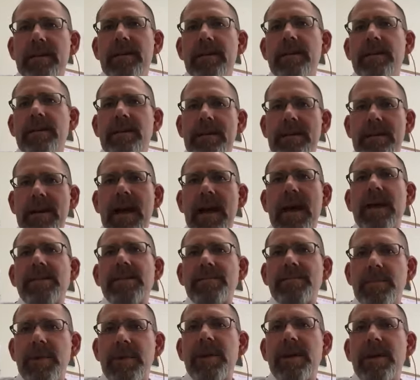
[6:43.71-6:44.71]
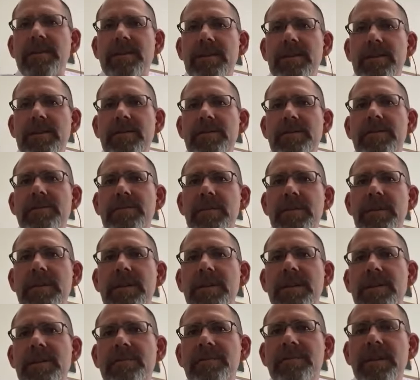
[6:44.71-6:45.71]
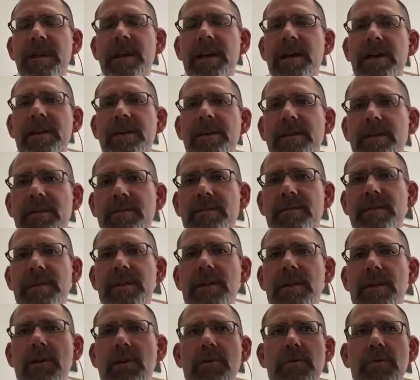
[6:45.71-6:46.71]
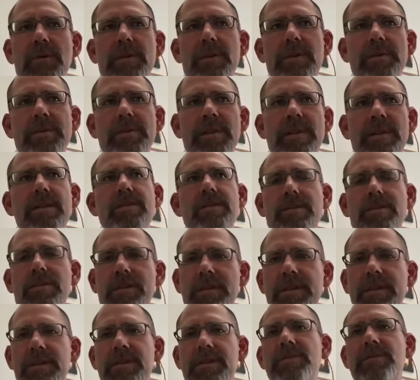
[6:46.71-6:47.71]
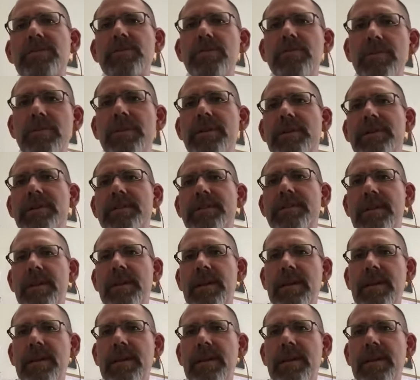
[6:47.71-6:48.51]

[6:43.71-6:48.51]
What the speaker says: aspect that you speak of, Denny, of, the teacher and the student,